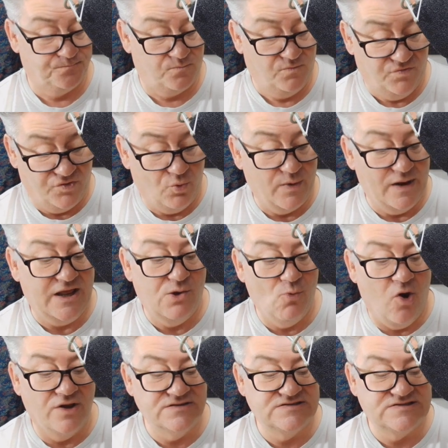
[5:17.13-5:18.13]
The willing
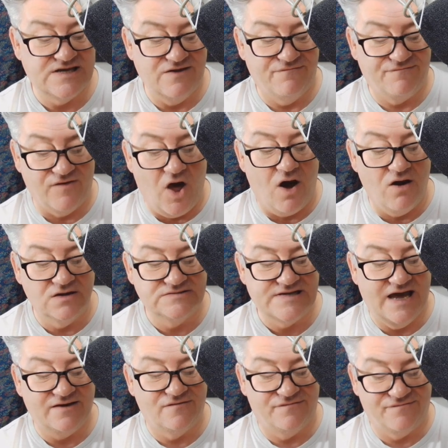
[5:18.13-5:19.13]
ones he flogged
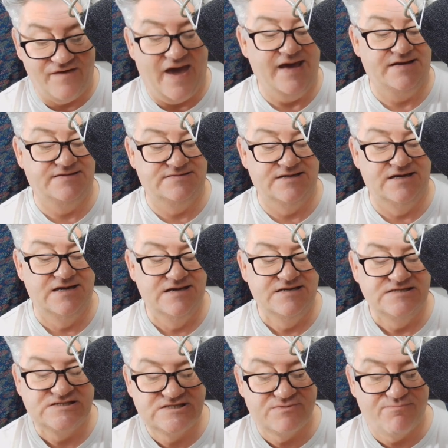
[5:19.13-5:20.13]
and fed,
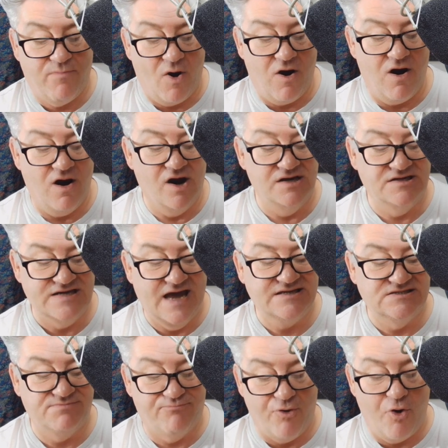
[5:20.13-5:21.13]
spurred
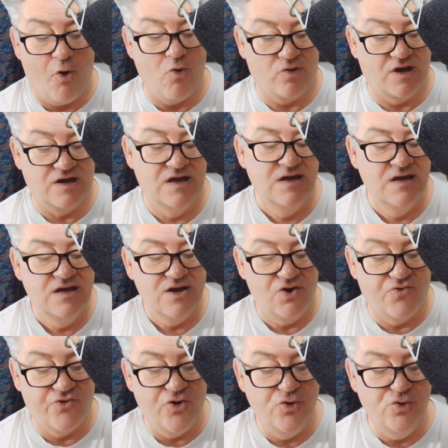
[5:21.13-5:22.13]
and broke,
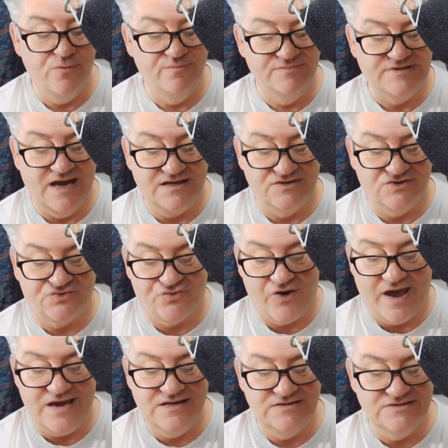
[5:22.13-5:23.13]
groomed and
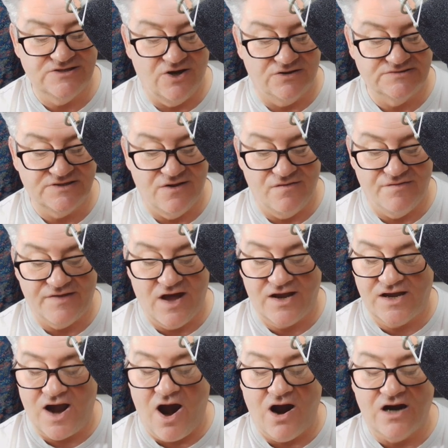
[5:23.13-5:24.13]
trained until the
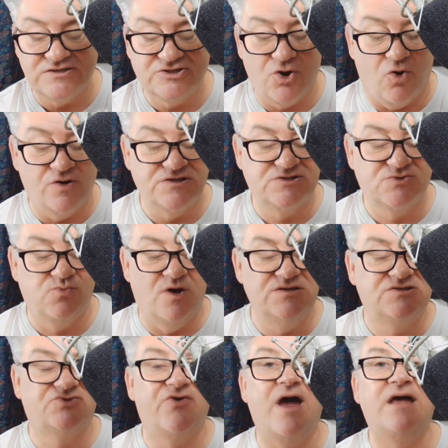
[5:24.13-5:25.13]
cart horse
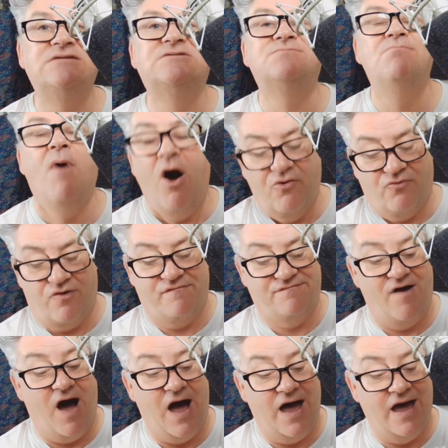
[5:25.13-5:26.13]
was
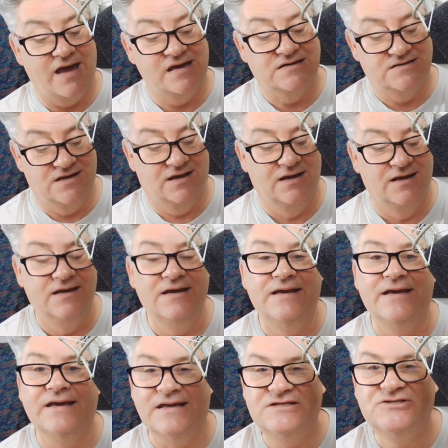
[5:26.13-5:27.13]
transmogrified
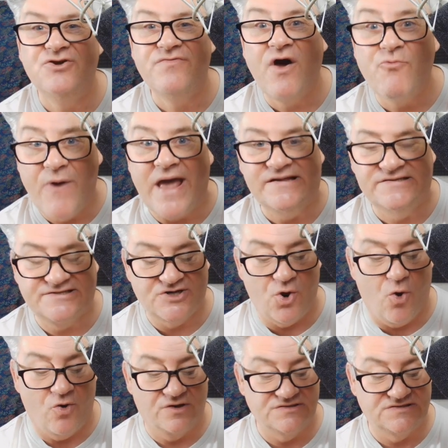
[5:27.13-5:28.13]
into the race
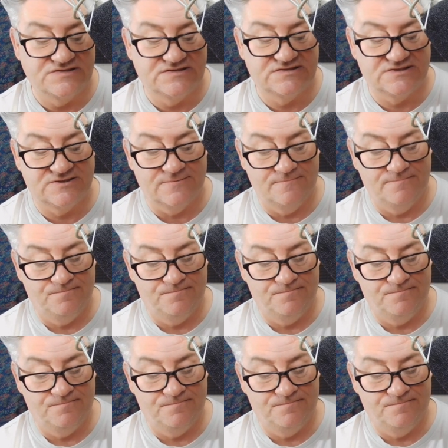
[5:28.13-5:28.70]
horse.